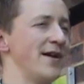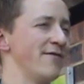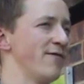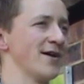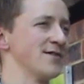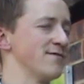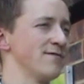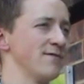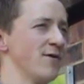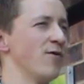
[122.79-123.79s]
influx of
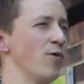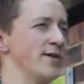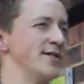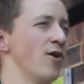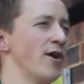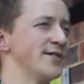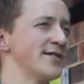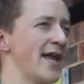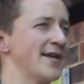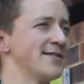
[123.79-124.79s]
all these large
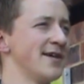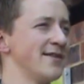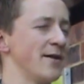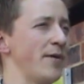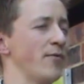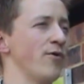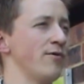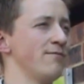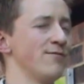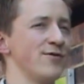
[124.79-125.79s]
snakes that people
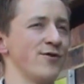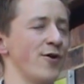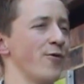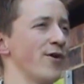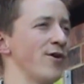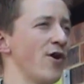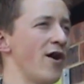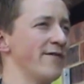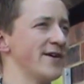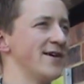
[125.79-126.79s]
don't want to look
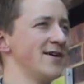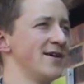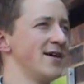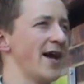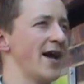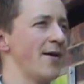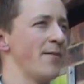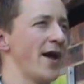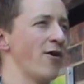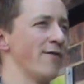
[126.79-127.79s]
after,
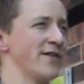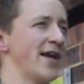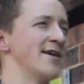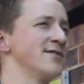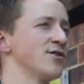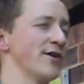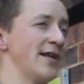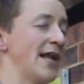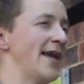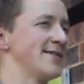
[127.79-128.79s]
and often they start
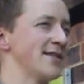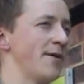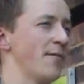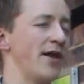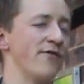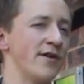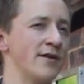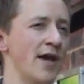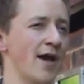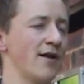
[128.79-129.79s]
neglecting them.
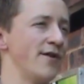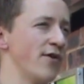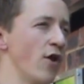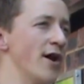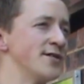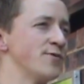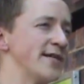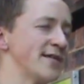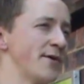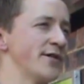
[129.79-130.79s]
Even last
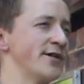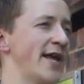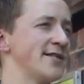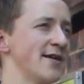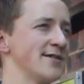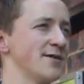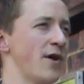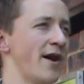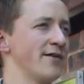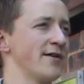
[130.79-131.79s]
week, someone donated us a
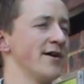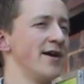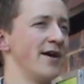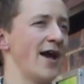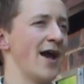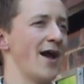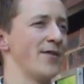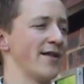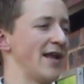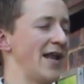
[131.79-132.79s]
python
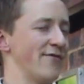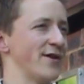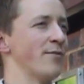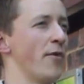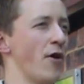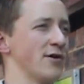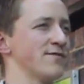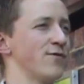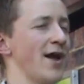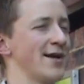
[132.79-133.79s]
that they left in a box
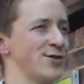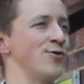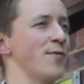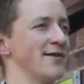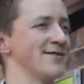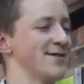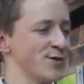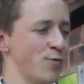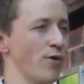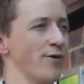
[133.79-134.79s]
for like 2 months, in a
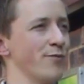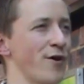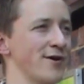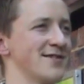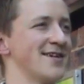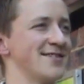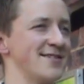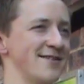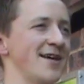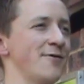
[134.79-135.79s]
small little box, and it's
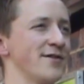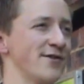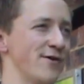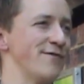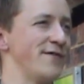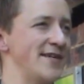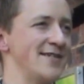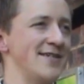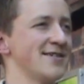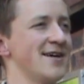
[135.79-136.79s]
just in there with its own
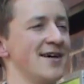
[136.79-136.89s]
feces,